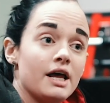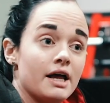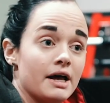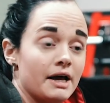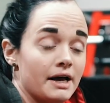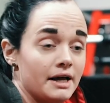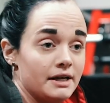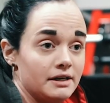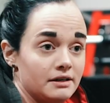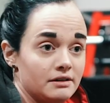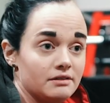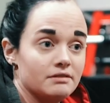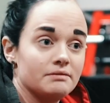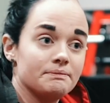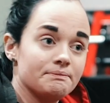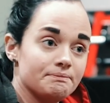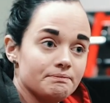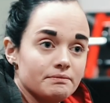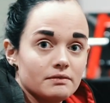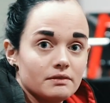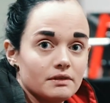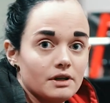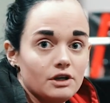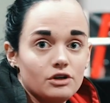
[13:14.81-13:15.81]
and
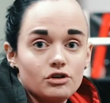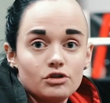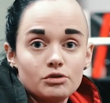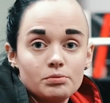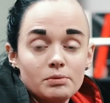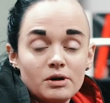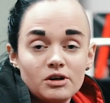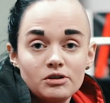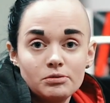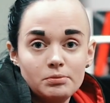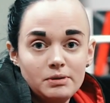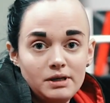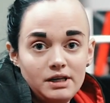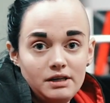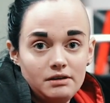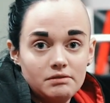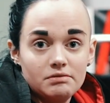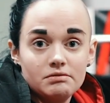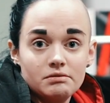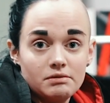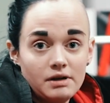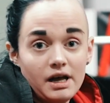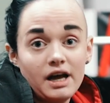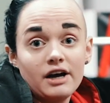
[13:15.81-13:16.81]
it just makes me
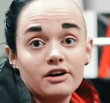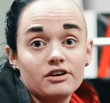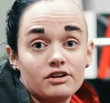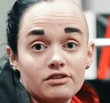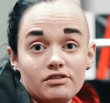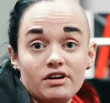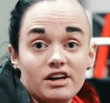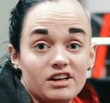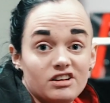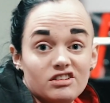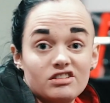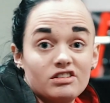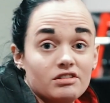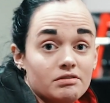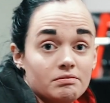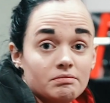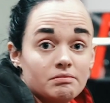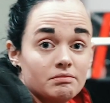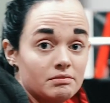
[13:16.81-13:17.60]
activate